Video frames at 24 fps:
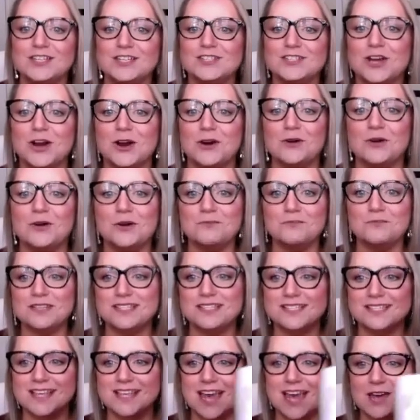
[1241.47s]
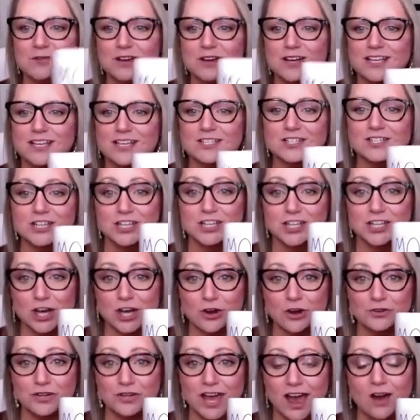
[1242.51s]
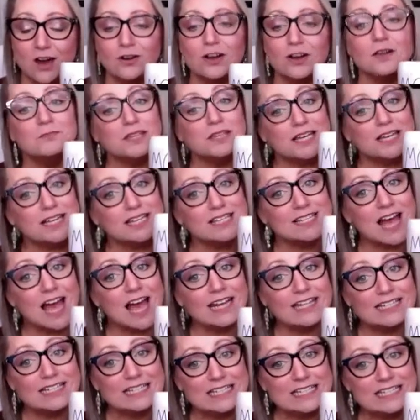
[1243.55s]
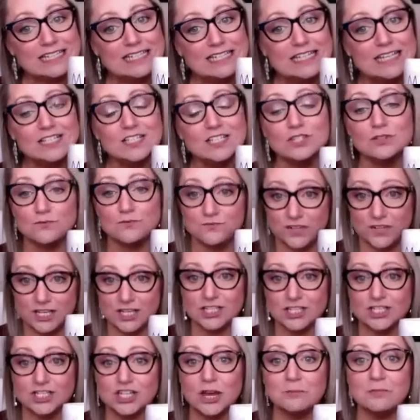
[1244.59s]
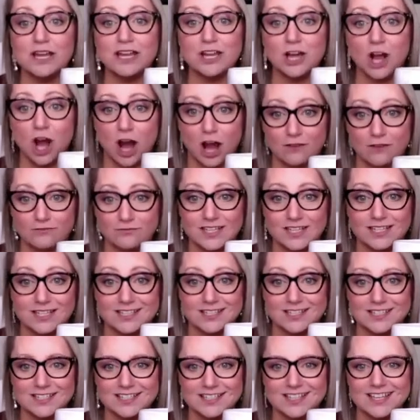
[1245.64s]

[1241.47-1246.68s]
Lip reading: So Mrs. Hayward is going to go now because I need to finish my coffee.